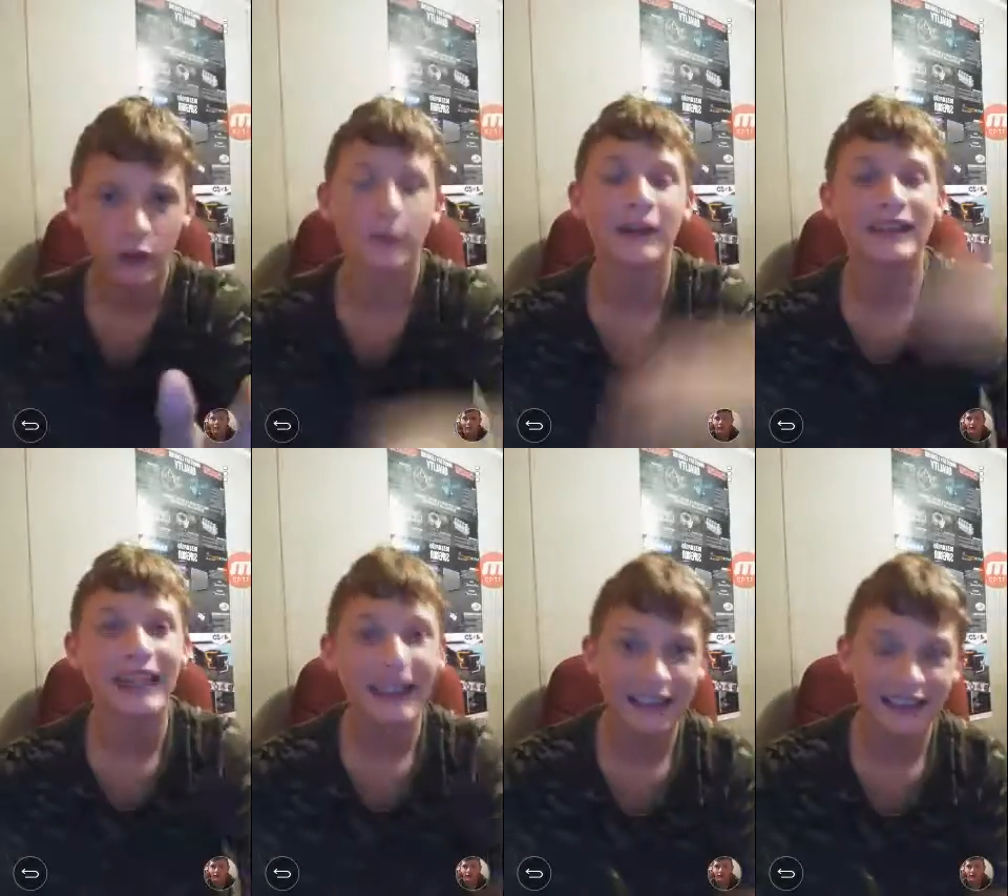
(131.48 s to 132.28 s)
or my
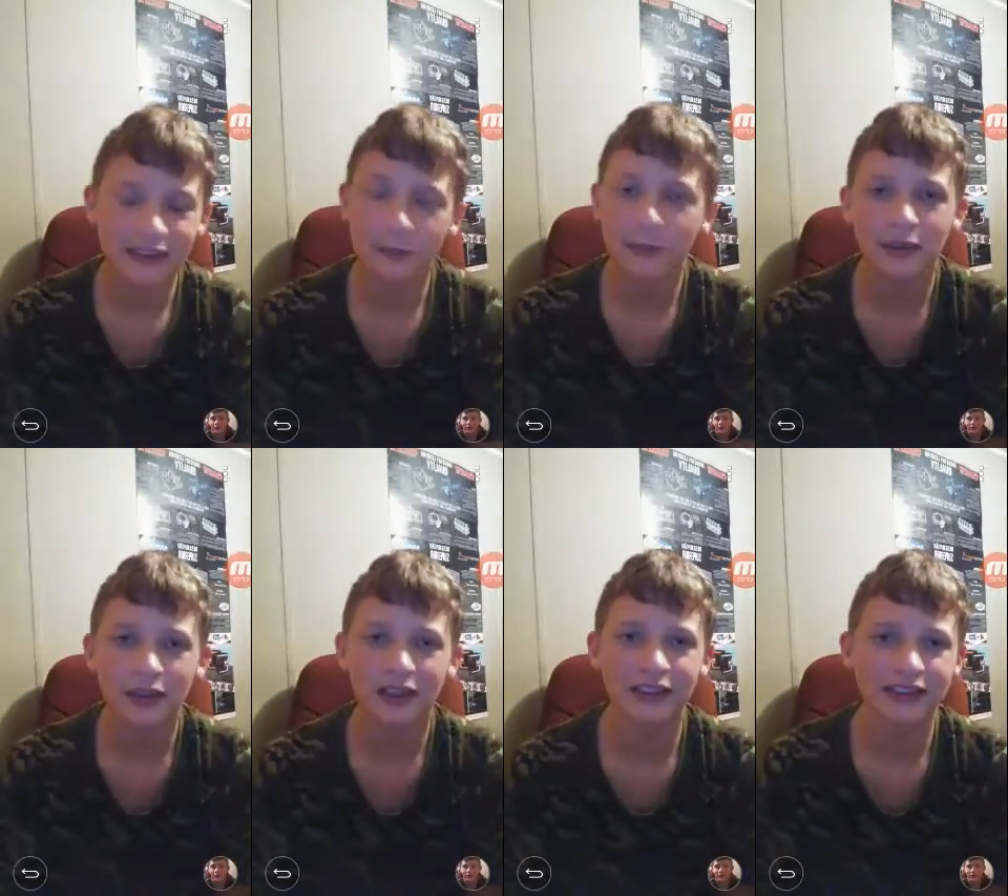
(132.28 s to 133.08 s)
nana, as people
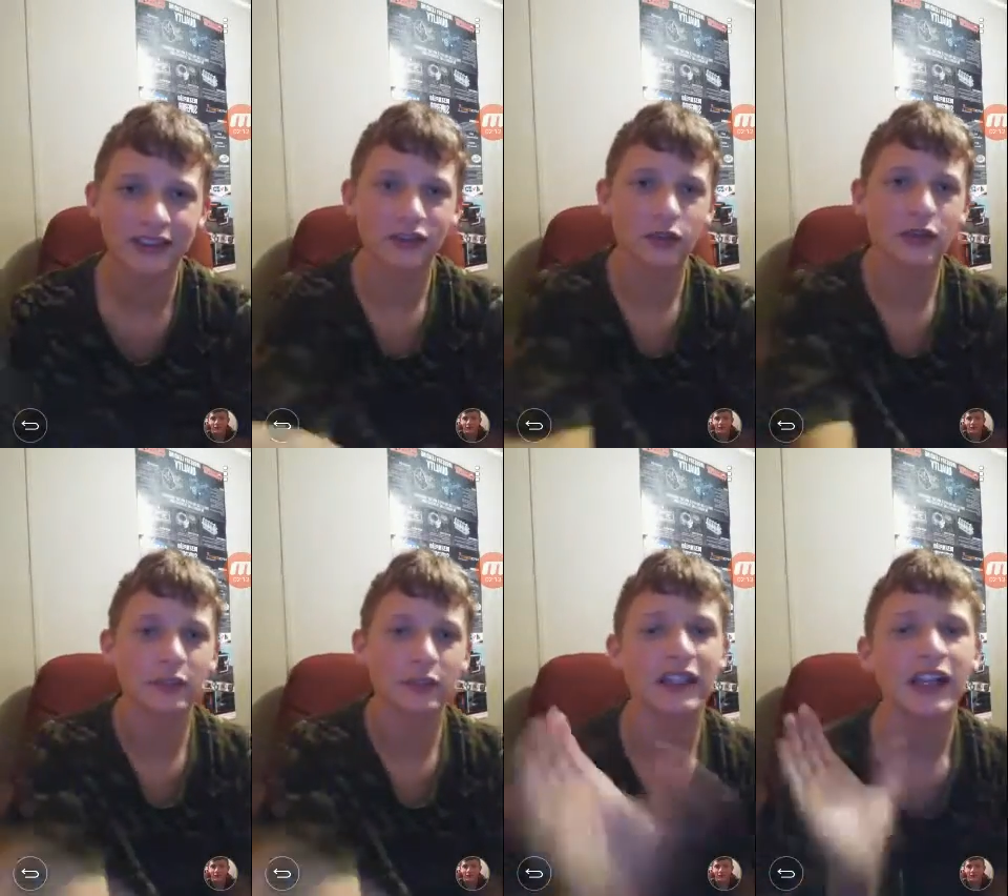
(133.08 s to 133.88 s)
are going to
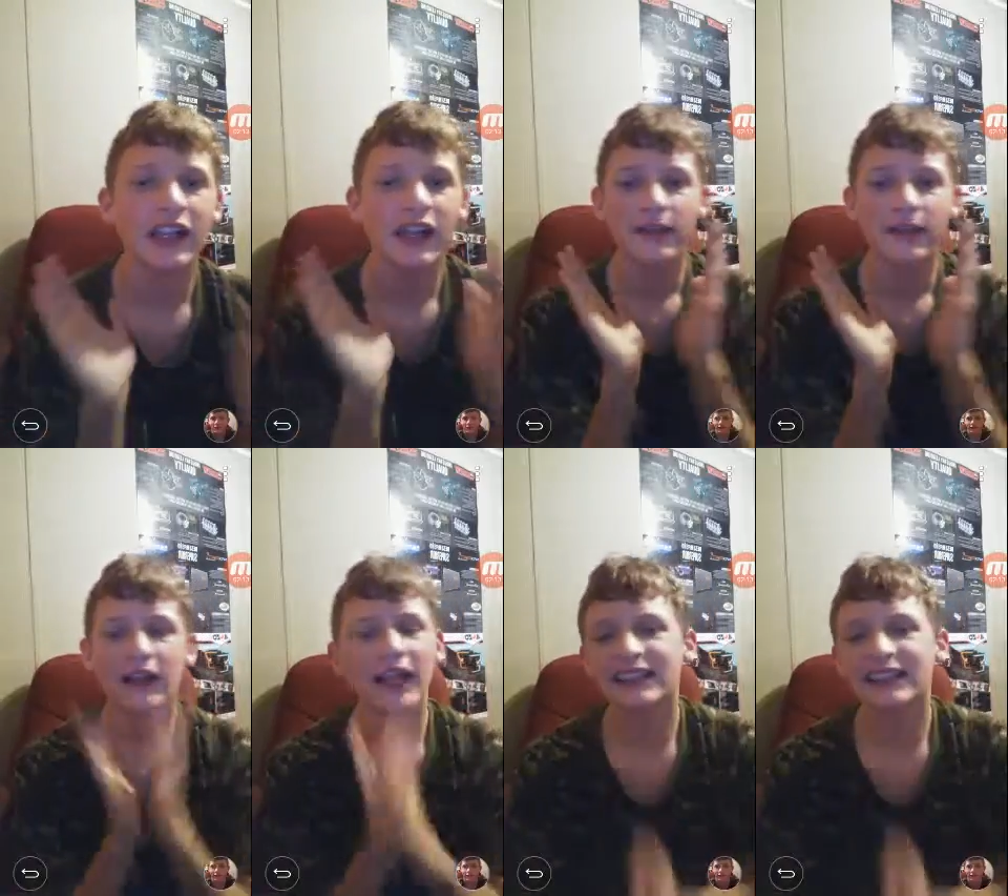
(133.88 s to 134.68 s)
correct me,
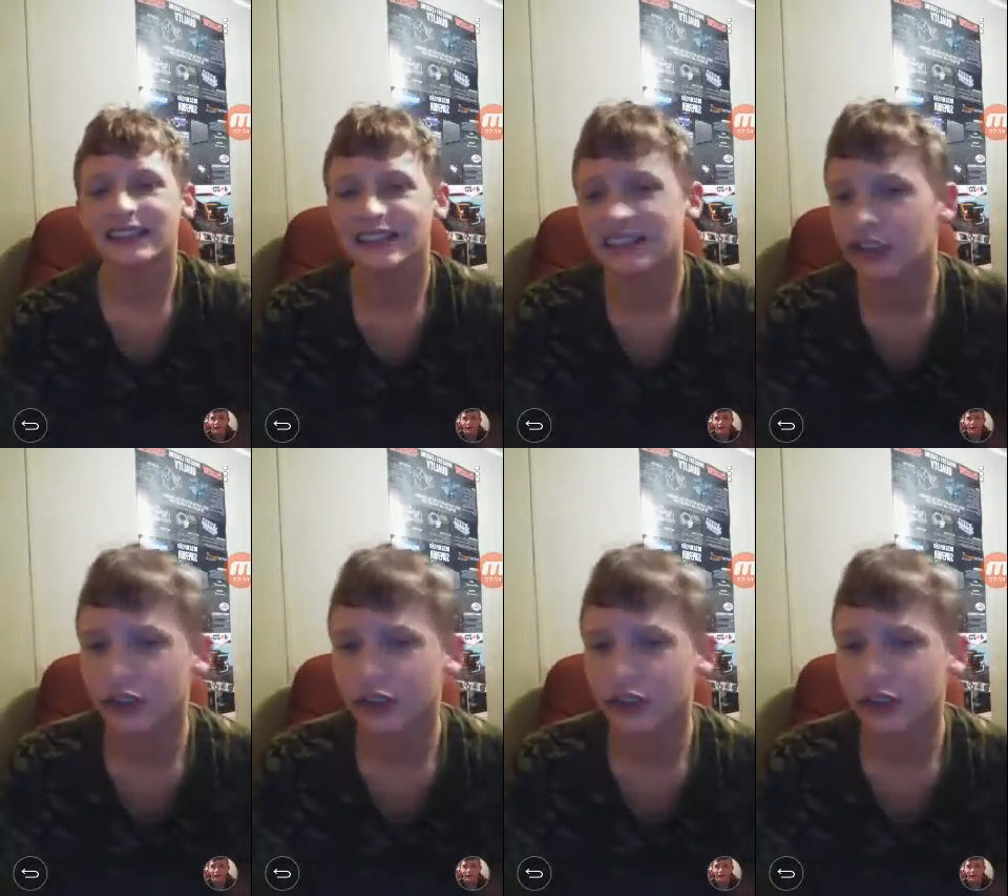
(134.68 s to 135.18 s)
I didn't get to see her